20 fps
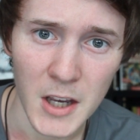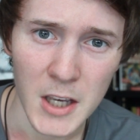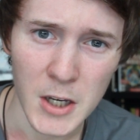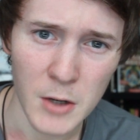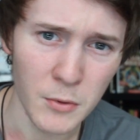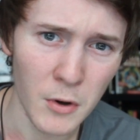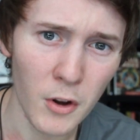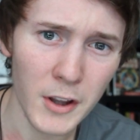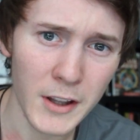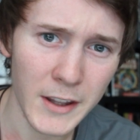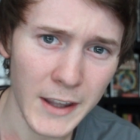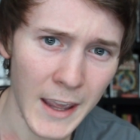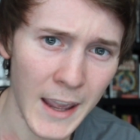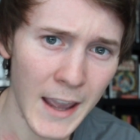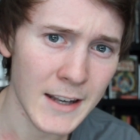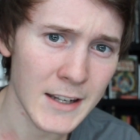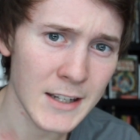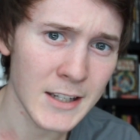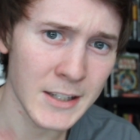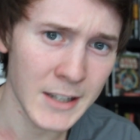You really
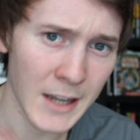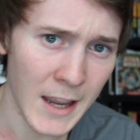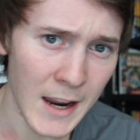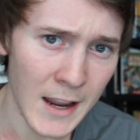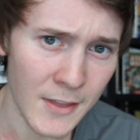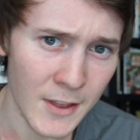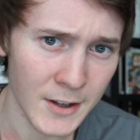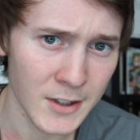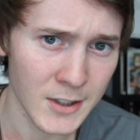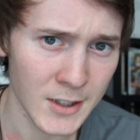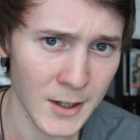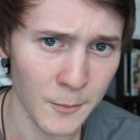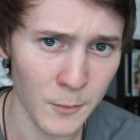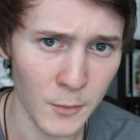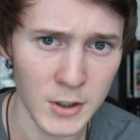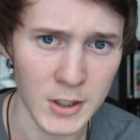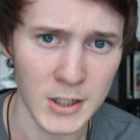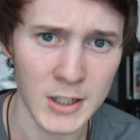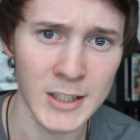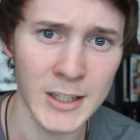can't say that
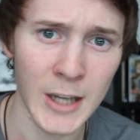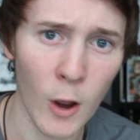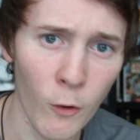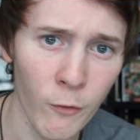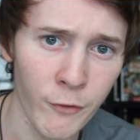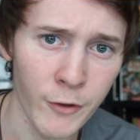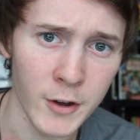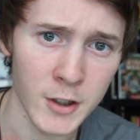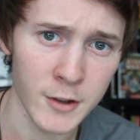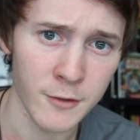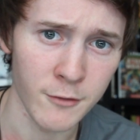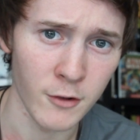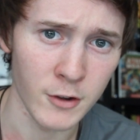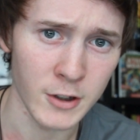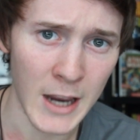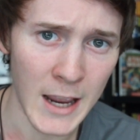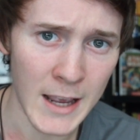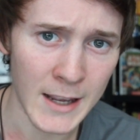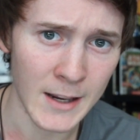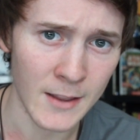someone's selfish for
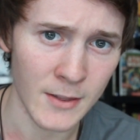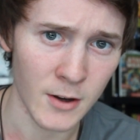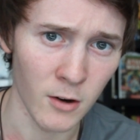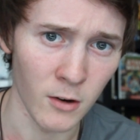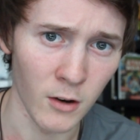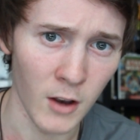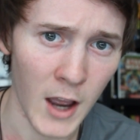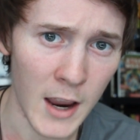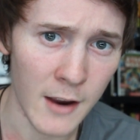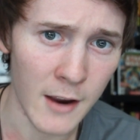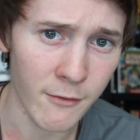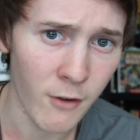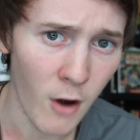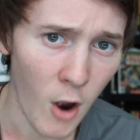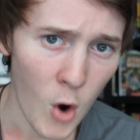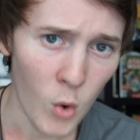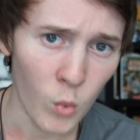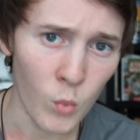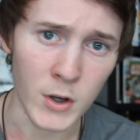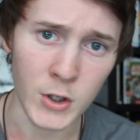taking their life
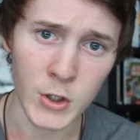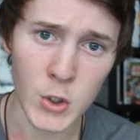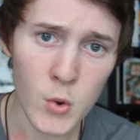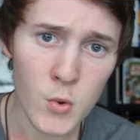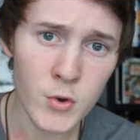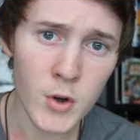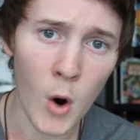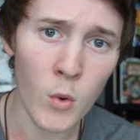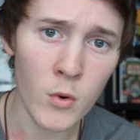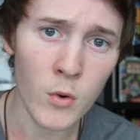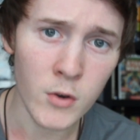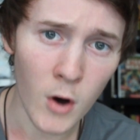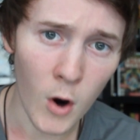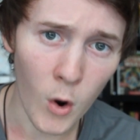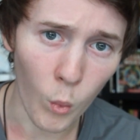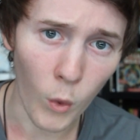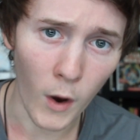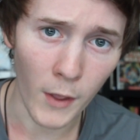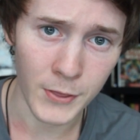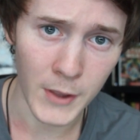when you don't know
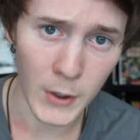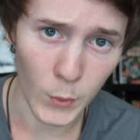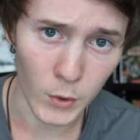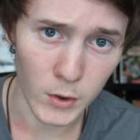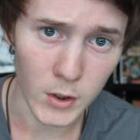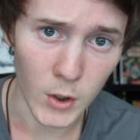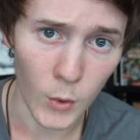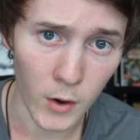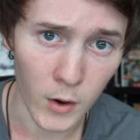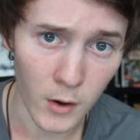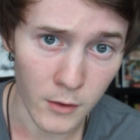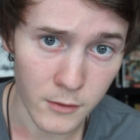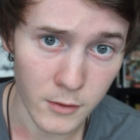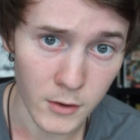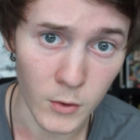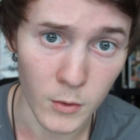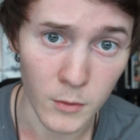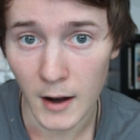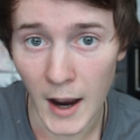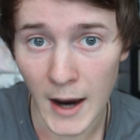what they were going
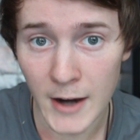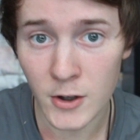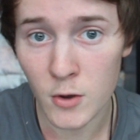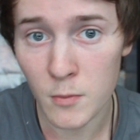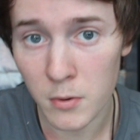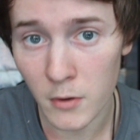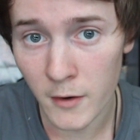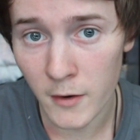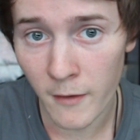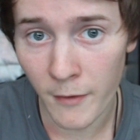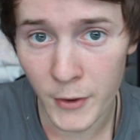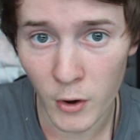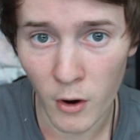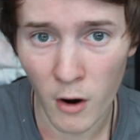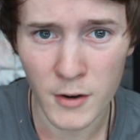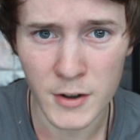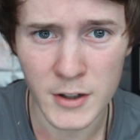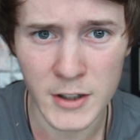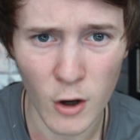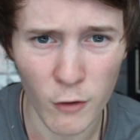through. I do believe that there
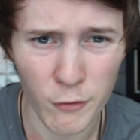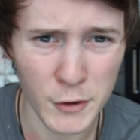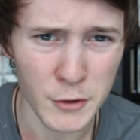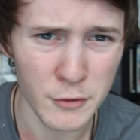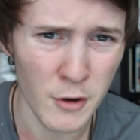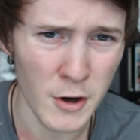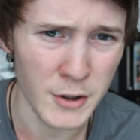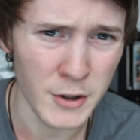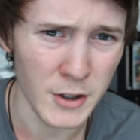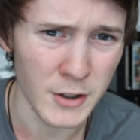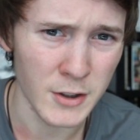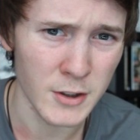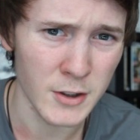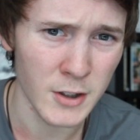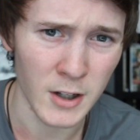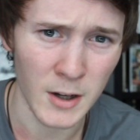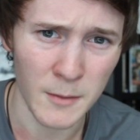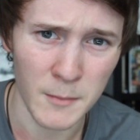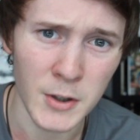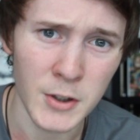are selfish reasons
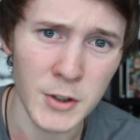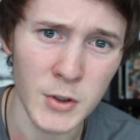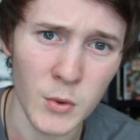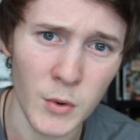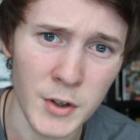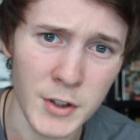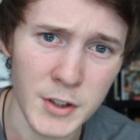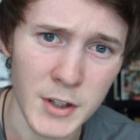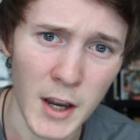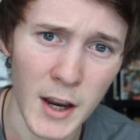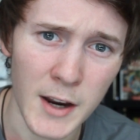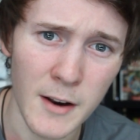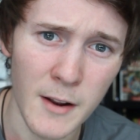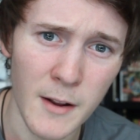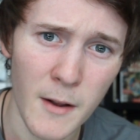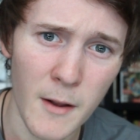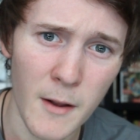to commit suicide.